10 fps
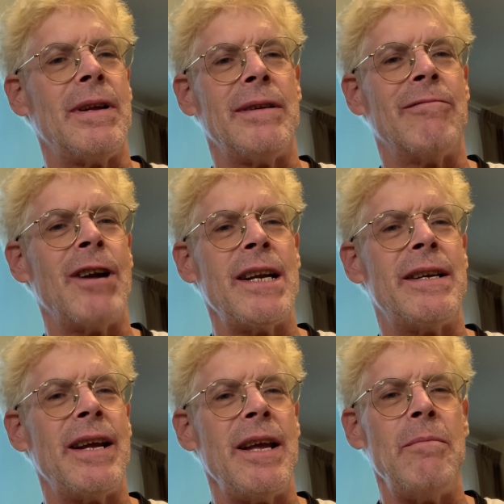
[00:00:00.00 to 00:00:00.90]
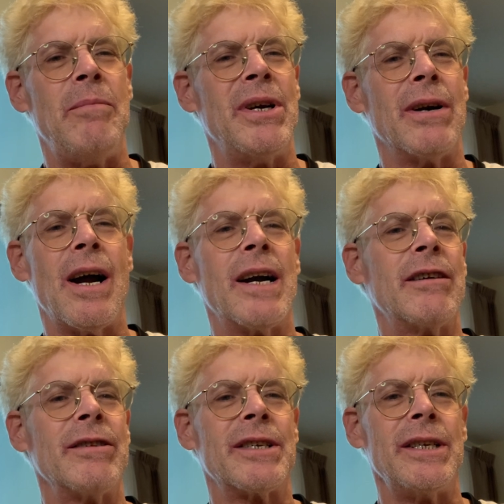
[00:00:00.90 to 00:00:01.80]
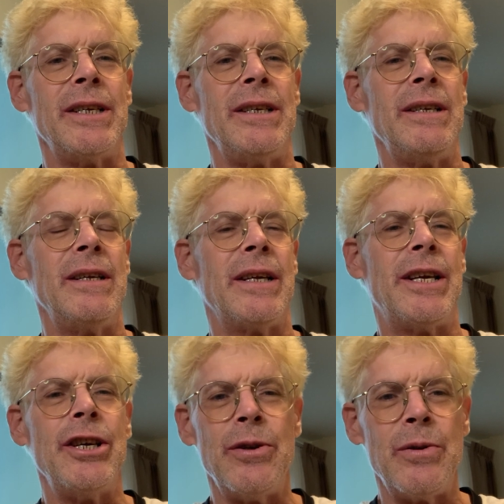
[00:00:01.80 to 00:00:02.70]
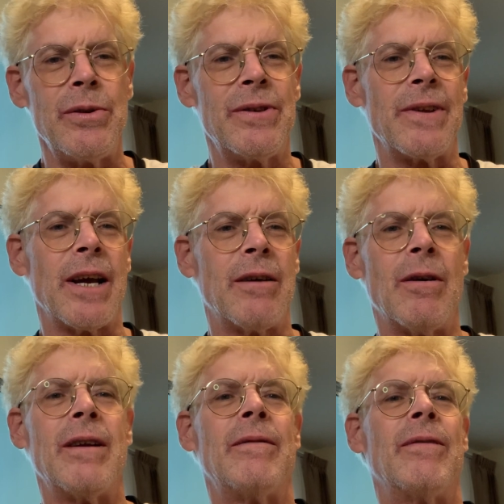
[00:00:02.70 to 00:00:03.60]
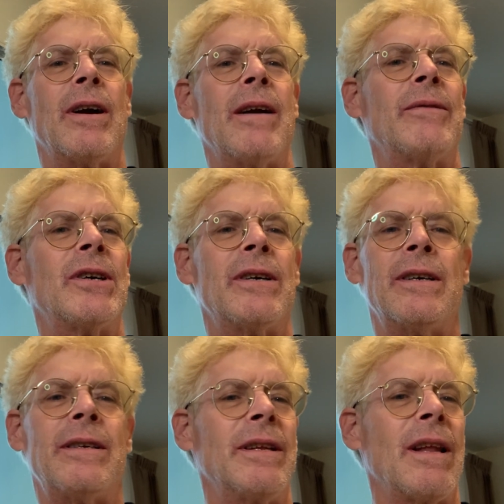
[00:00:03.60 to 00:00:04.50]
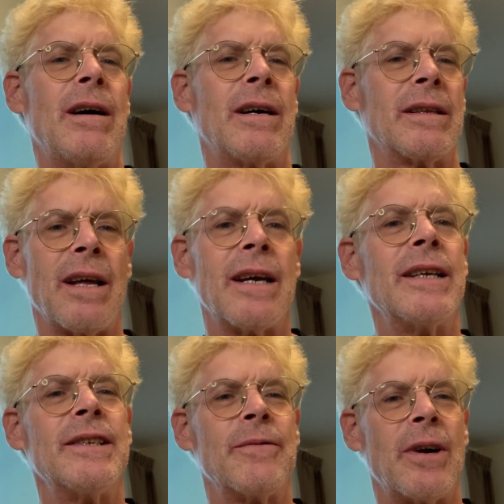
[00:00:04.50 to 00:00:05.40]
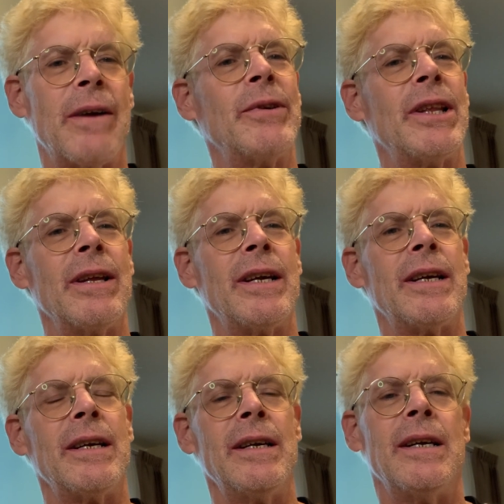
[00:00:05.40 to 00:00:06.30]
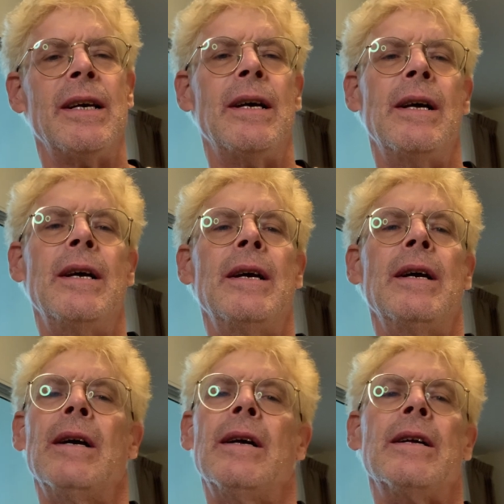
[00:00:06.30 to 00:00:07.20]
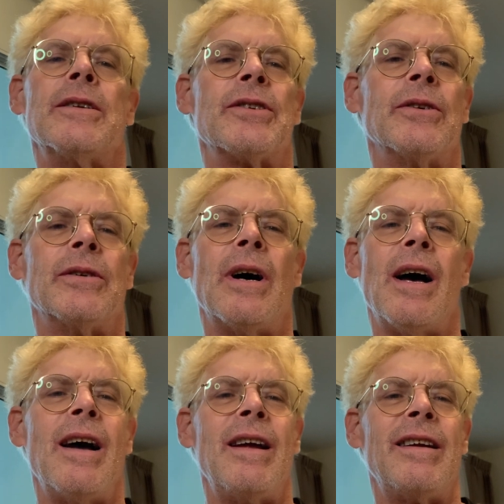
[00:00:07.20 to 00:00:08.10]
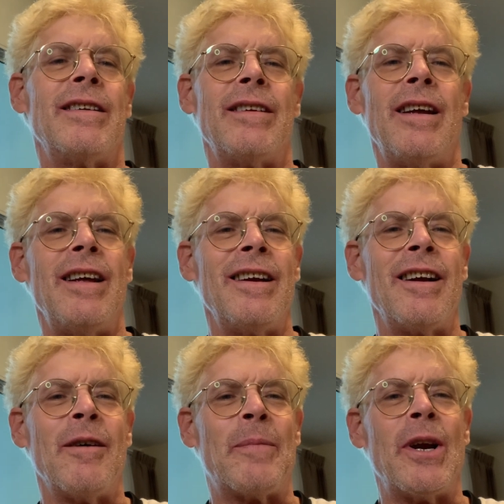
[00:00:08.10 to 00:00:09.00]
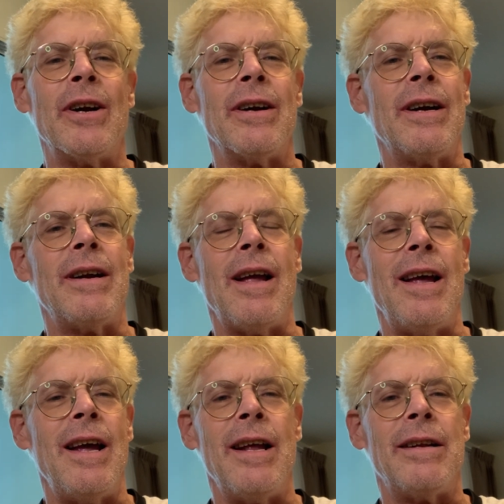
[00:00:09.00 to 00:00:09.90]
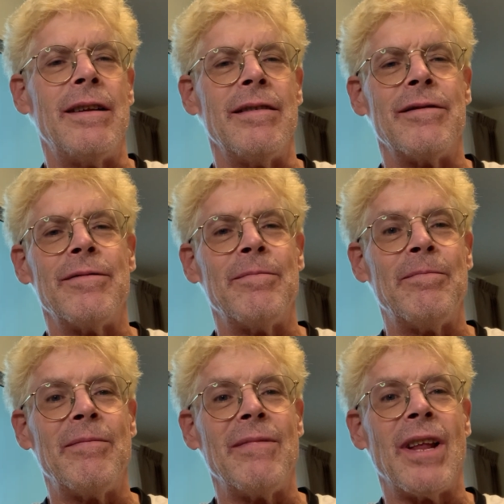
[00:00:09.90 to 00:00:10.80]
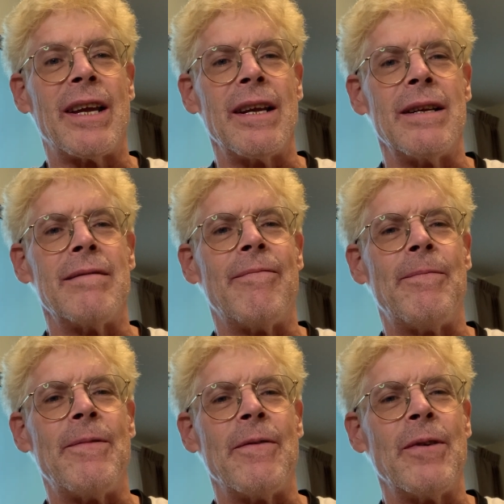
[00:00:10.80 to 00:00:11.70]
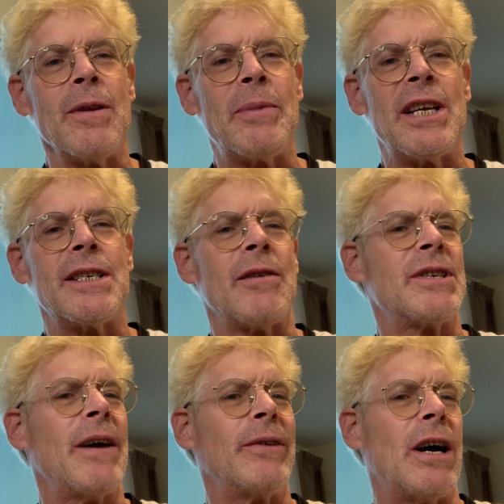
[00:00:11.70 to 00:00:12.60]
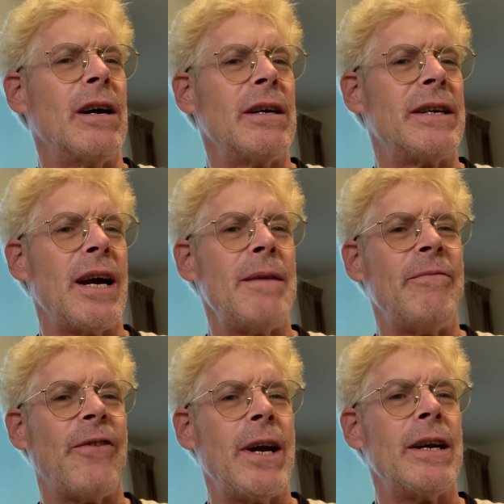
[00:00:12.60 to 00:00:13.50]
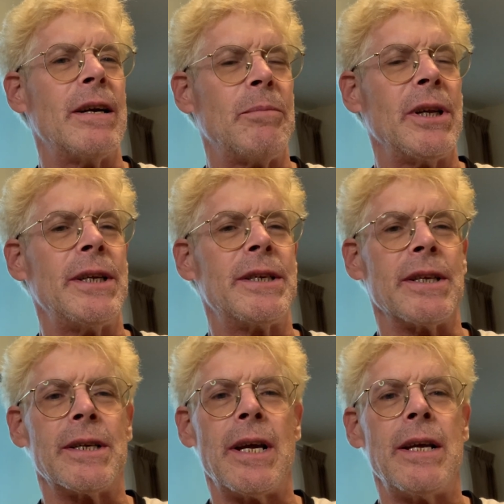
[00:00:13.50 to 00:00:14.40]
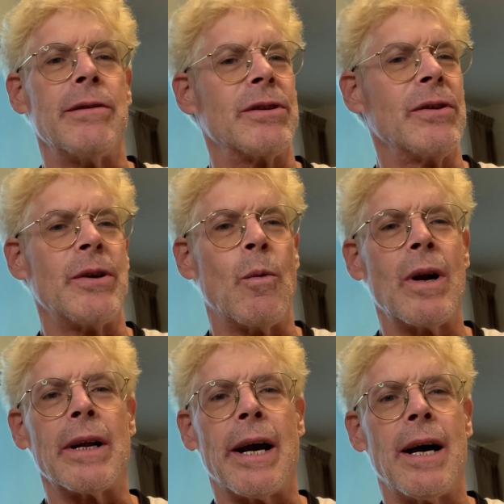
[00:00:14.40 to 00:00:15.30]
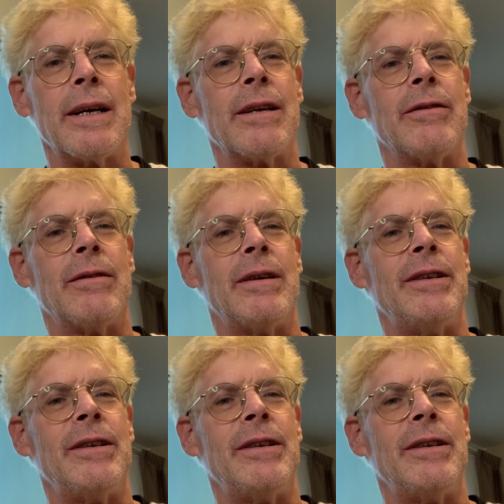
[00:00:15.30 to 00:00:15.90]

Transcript: red tape, bureaucracy, queues that go on forever, long lines for everything. So I ended up here, and like in the Philippines, I was having a hard time finding a place to stay. There's only one condo